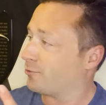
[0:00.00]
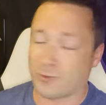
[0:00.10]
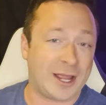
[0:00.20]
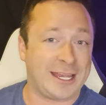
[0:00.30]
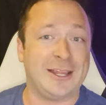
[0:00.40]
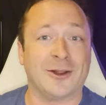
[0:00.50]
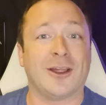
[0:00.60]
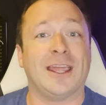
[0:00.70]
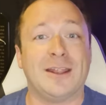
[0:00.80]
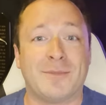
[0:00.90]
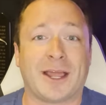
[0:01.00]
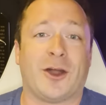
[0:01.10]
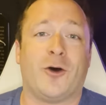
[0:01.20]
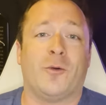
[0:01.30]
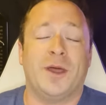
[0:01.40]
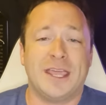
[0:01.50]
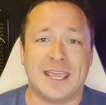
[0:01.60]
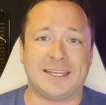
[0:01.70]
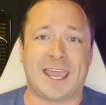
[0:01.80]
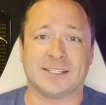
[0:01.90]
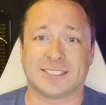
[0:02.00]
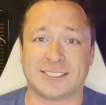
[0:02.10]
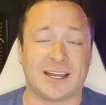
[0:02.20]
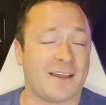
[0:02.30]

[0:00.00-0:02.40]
right here in my home in Kansas City.